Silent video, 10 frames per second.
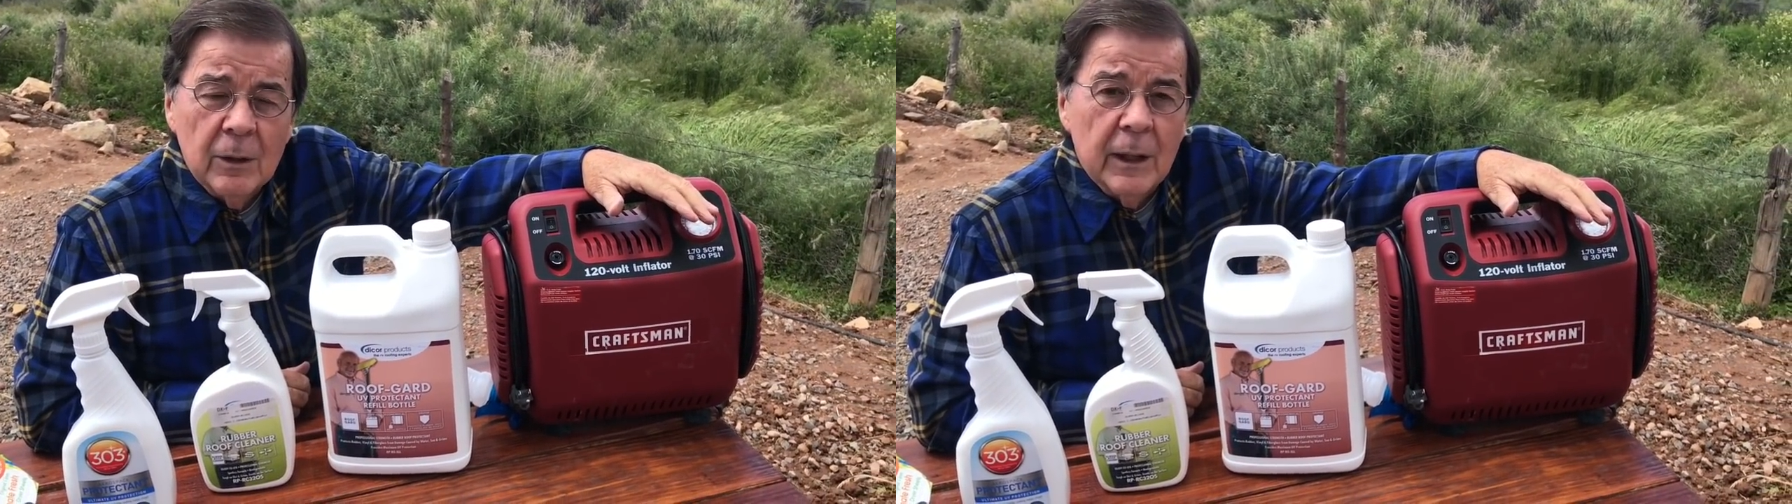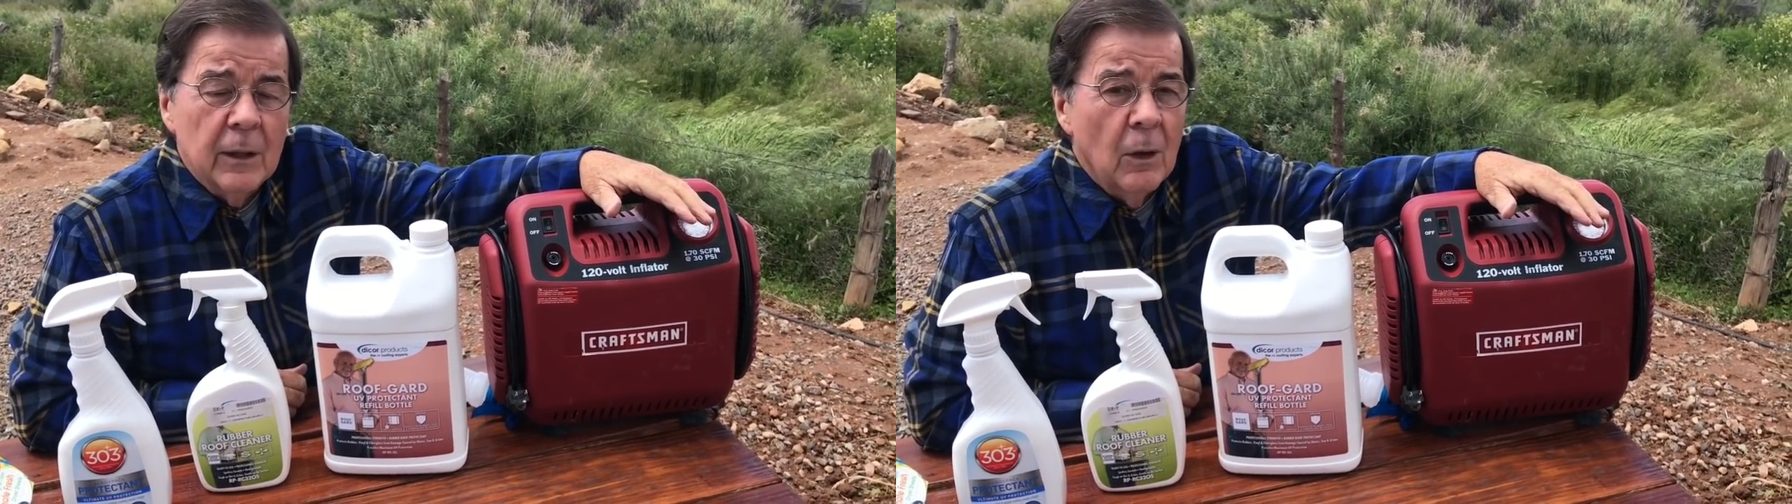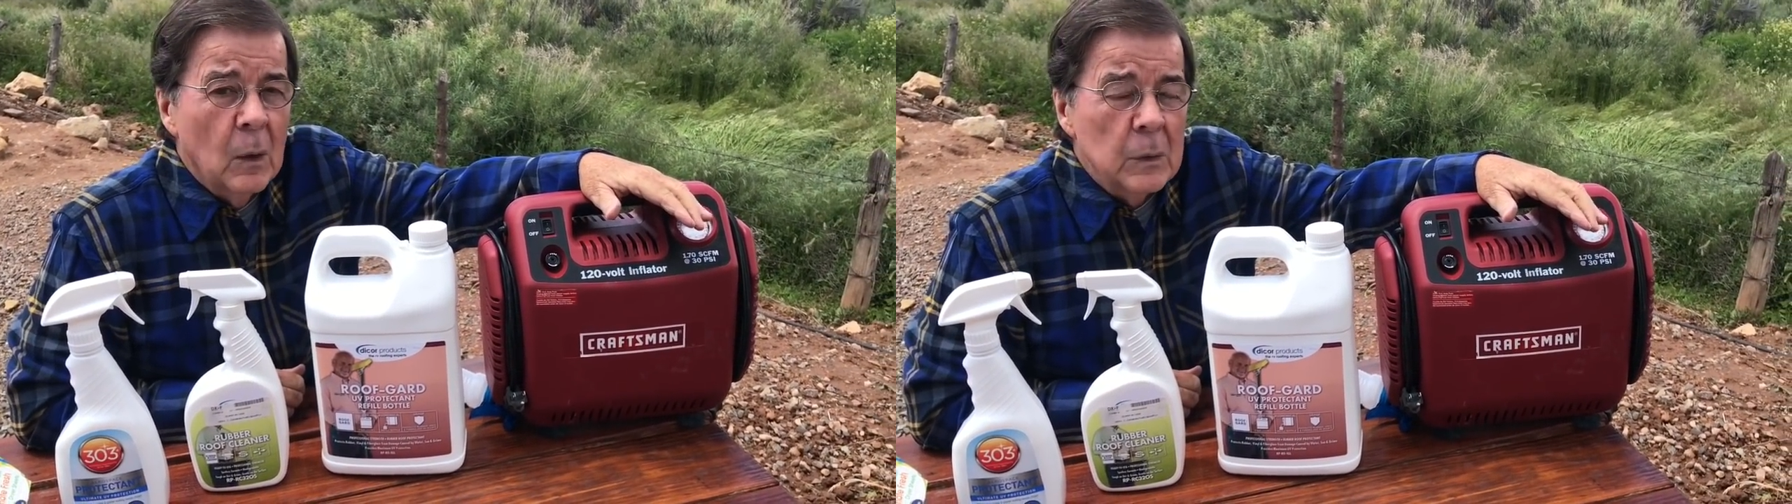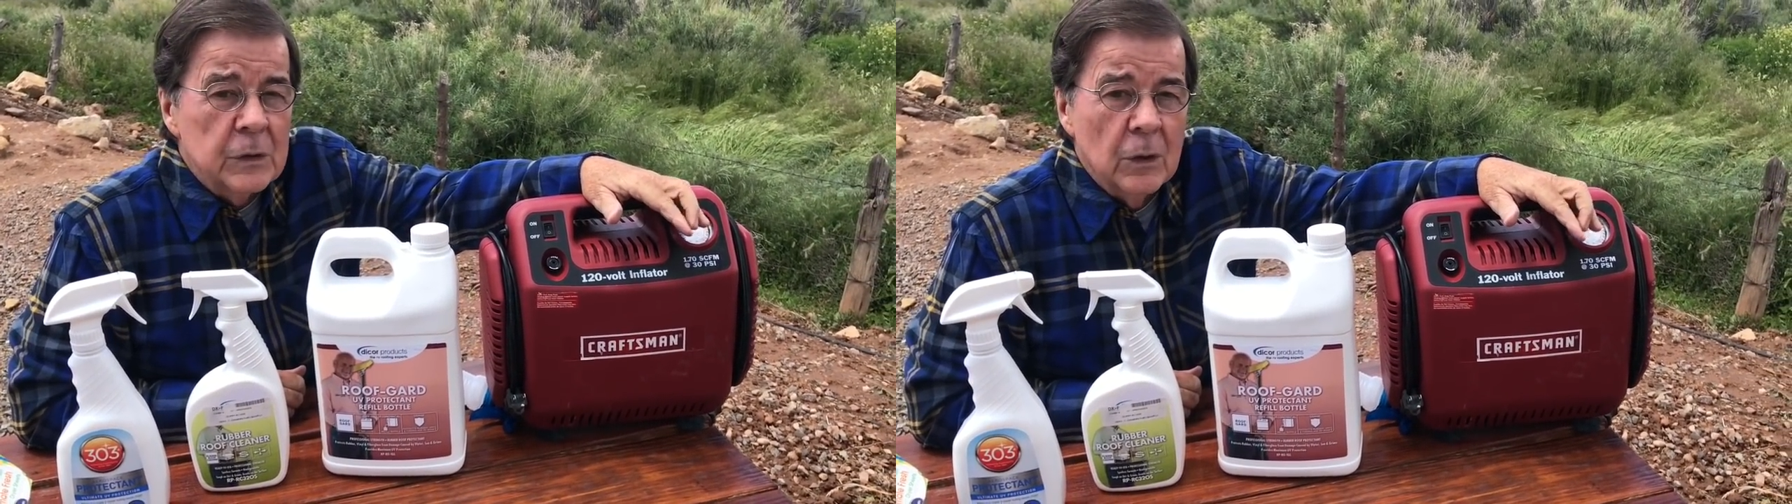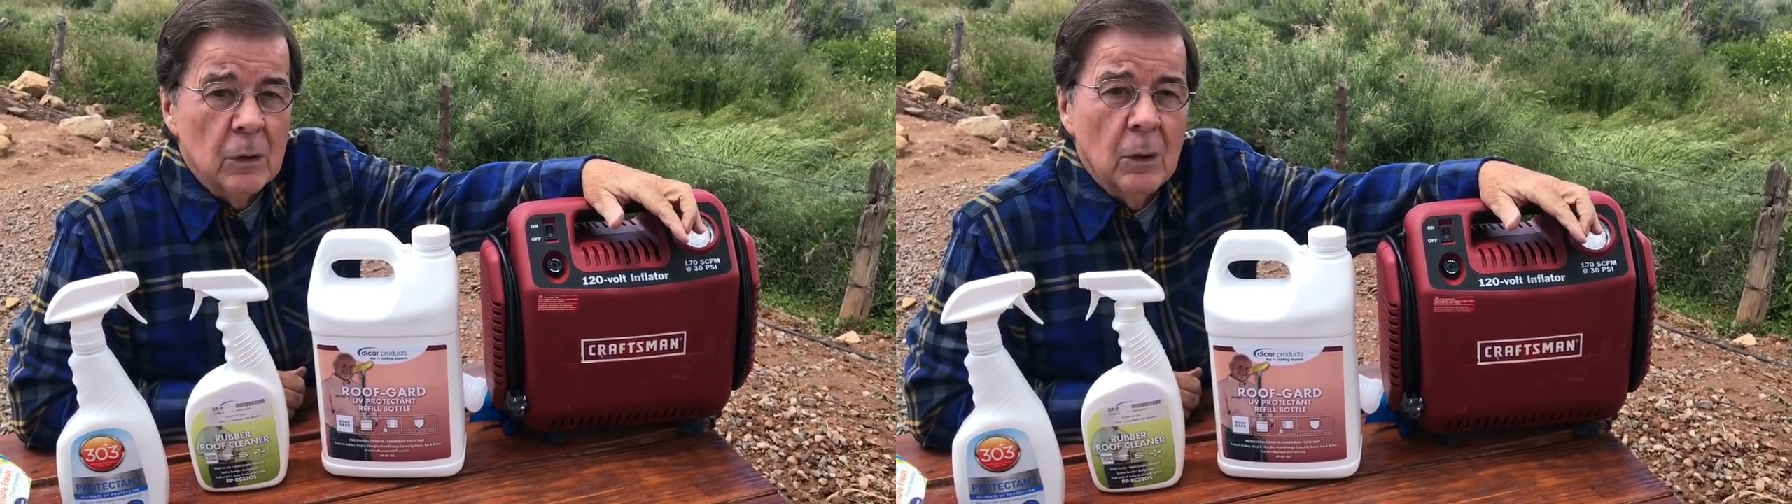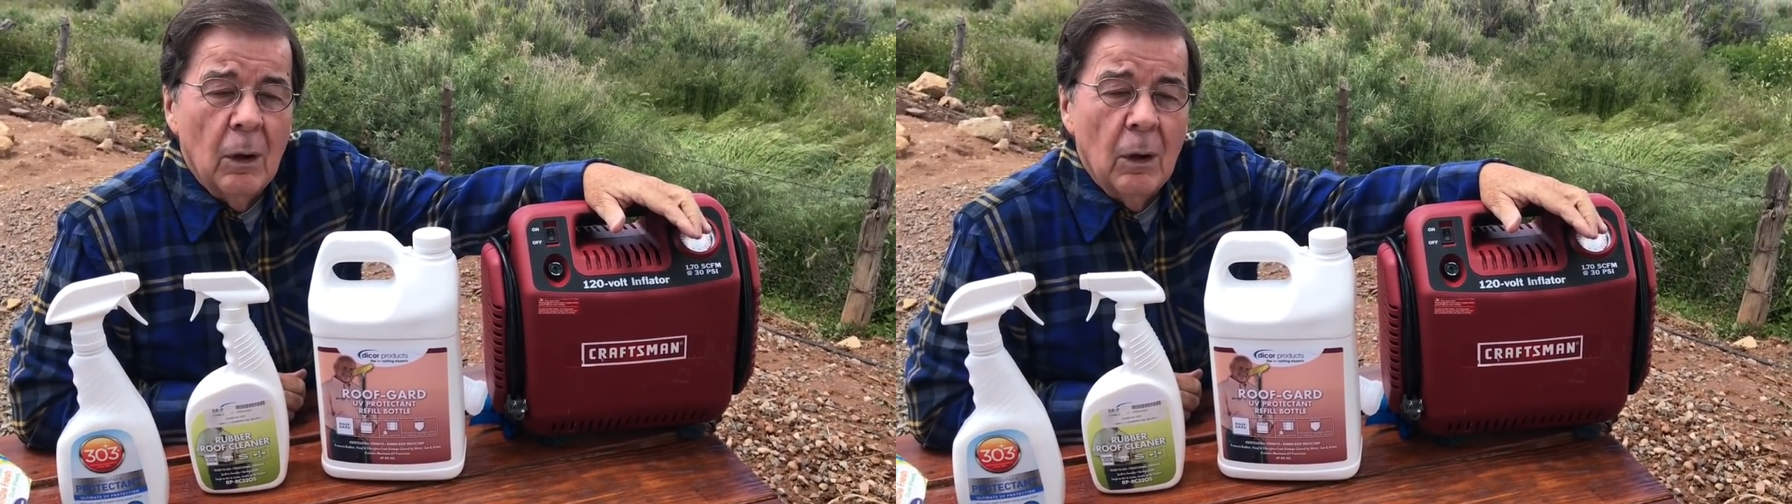and also